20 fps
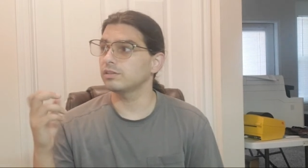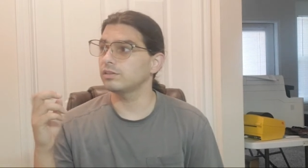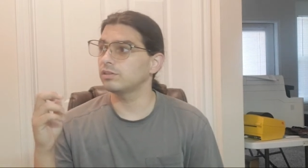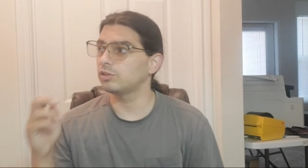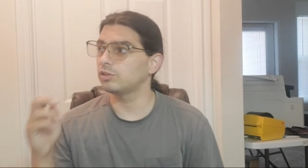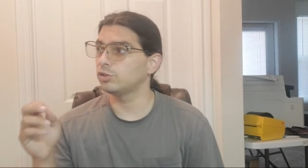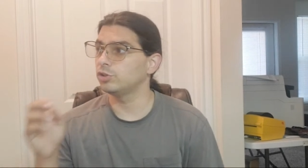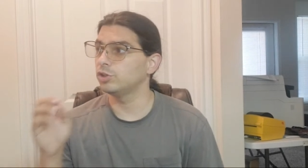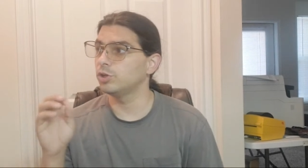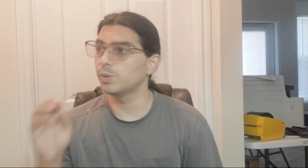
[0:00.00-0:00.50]

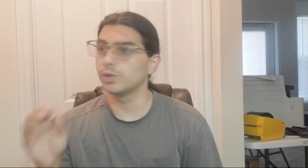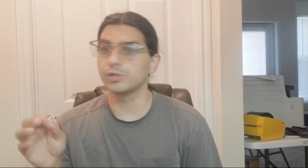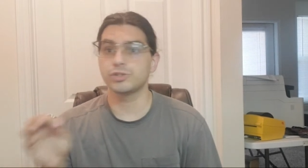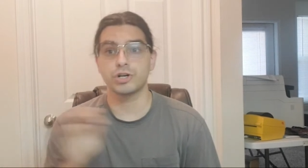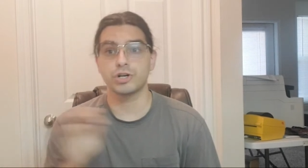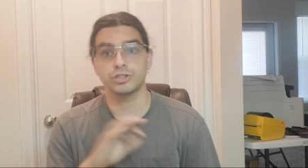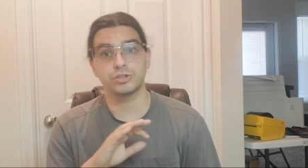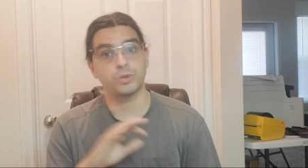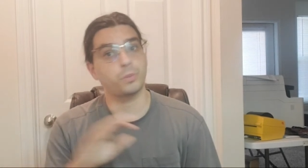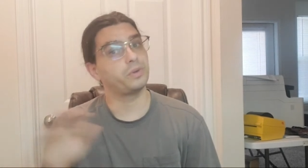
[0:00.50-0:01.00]
the newer
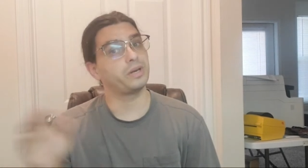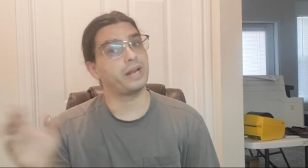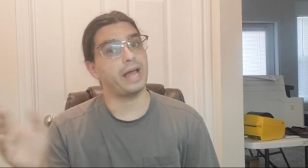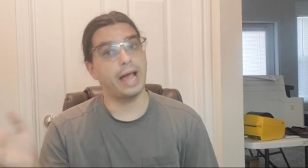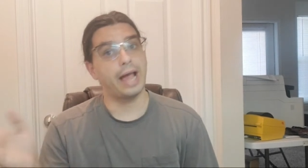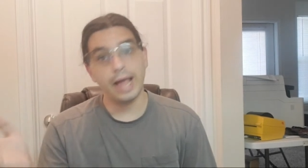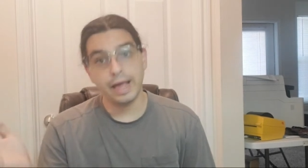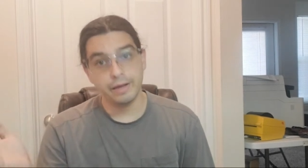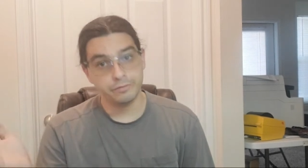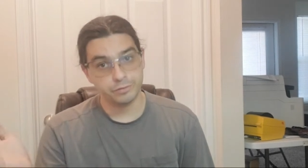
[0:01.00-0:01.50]
trucks don't even
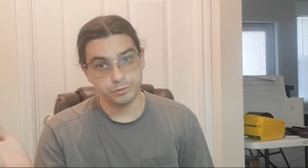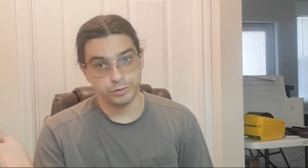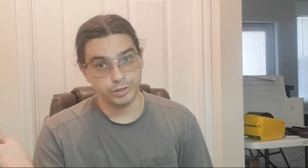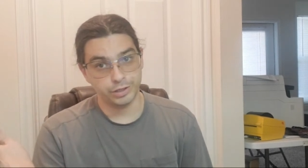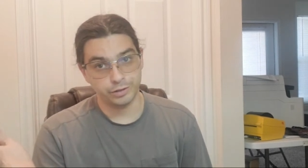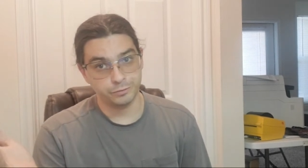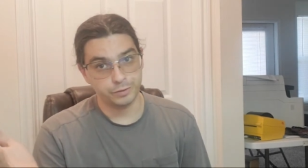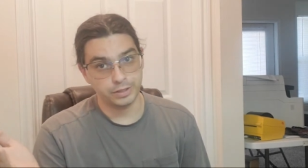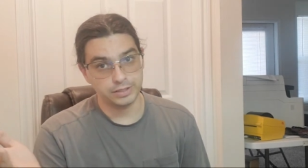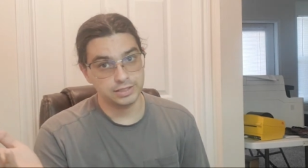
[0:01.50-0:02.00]
have a
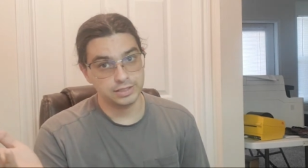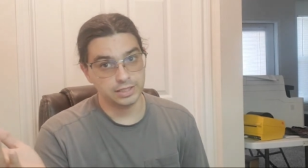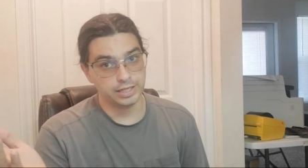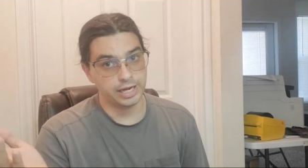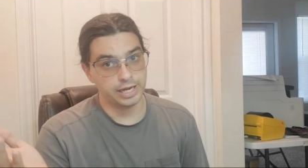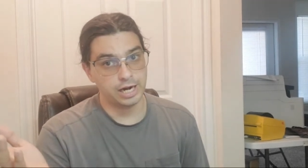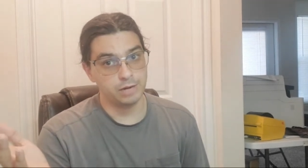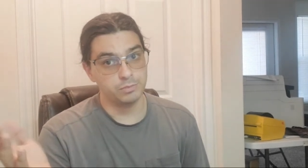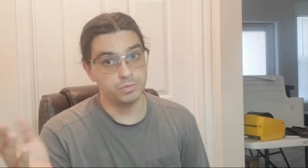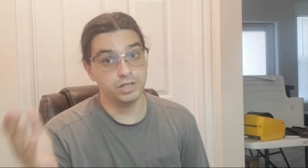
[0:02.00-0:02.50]
rear-facing
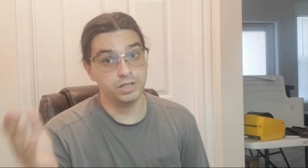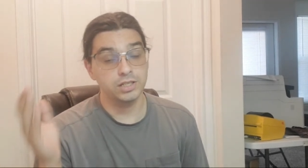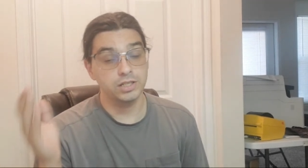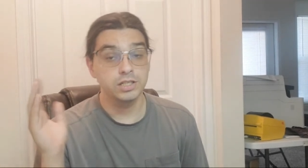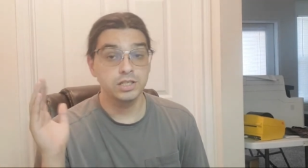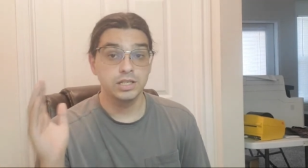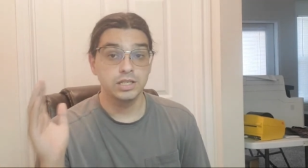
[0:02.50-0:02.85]
camera.